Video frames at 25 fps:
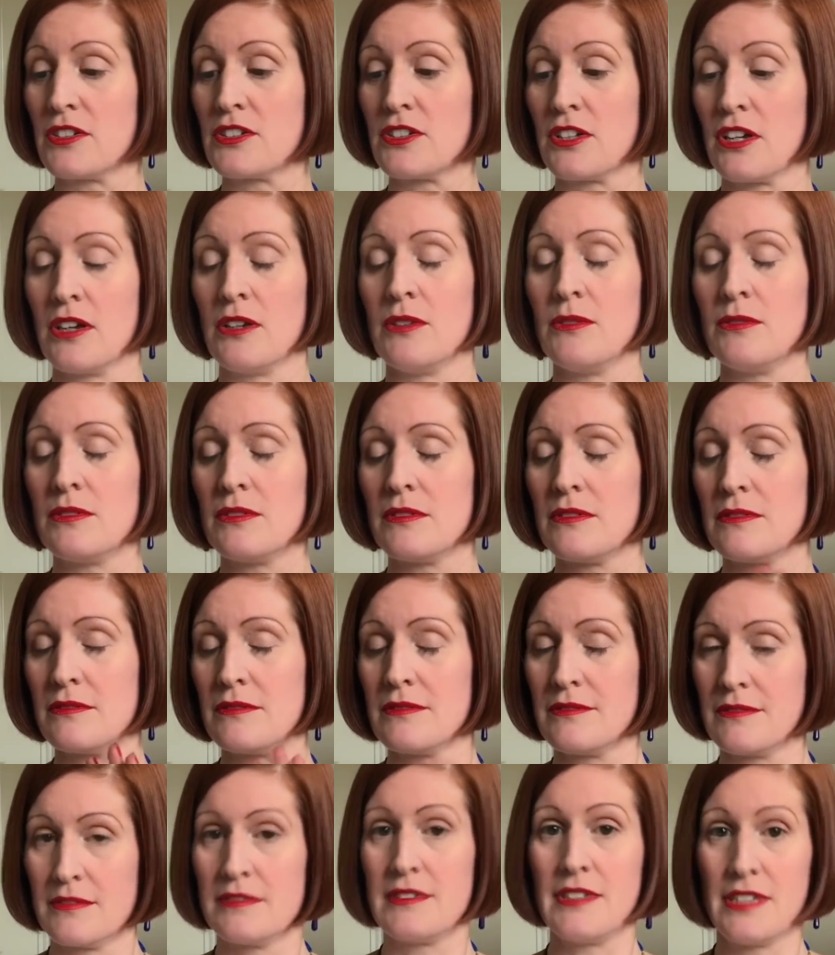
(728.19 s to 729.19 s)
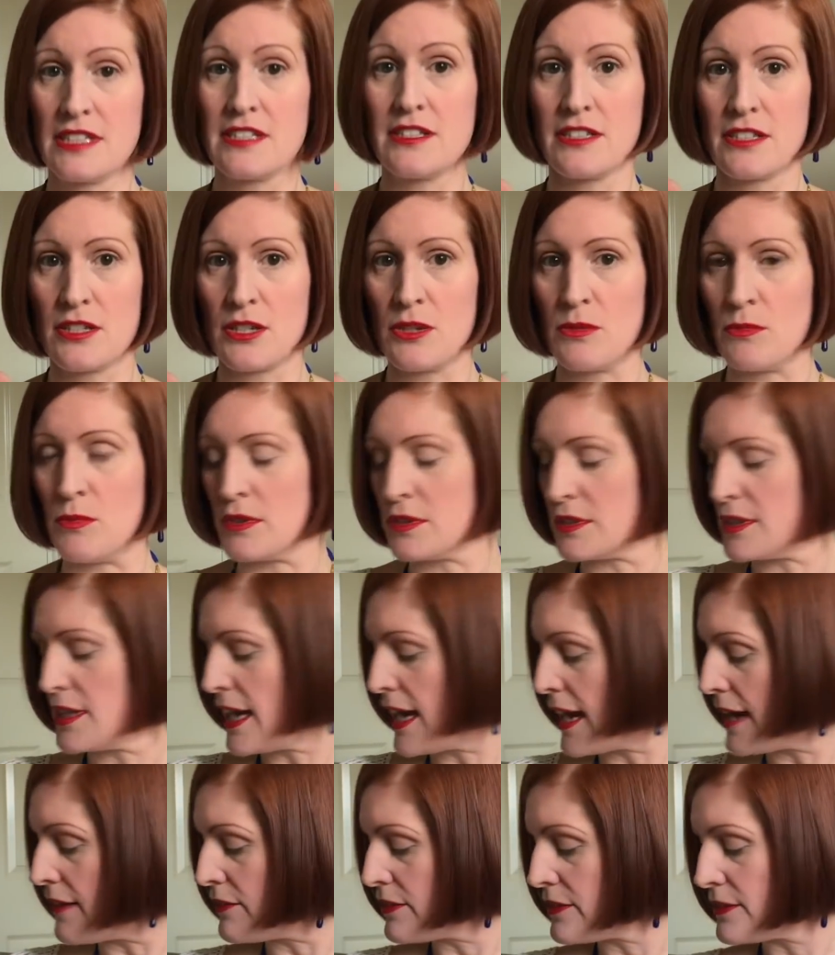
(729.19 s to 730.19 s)
so this is a good one to
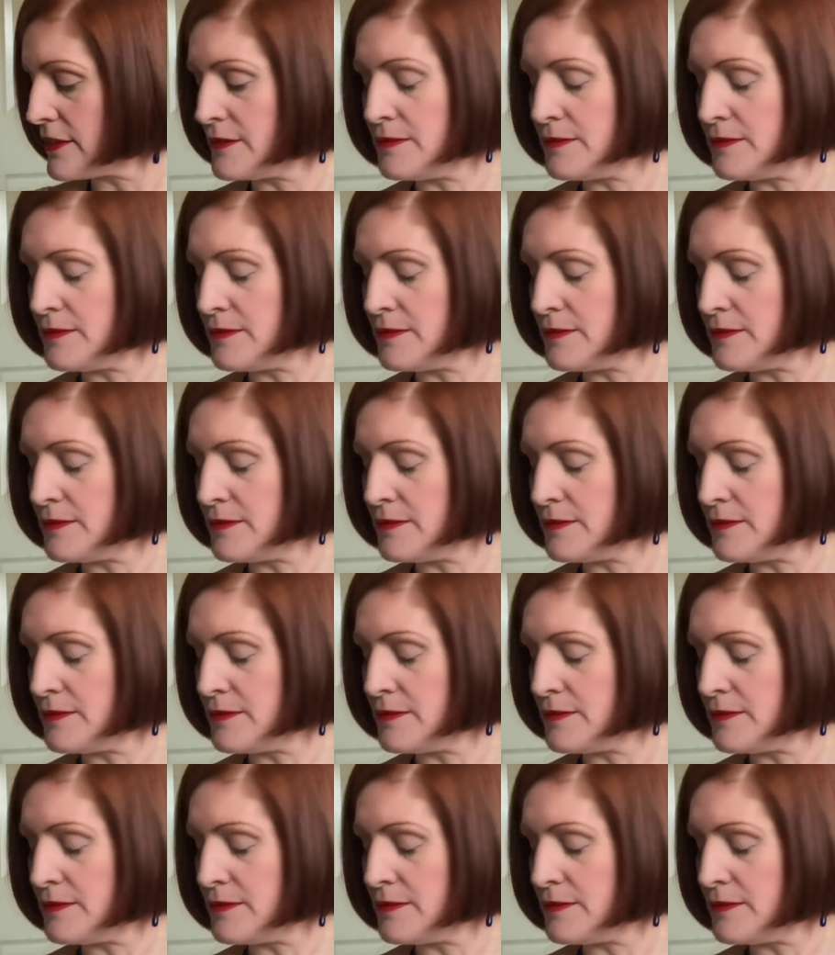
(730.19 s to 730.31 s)
have.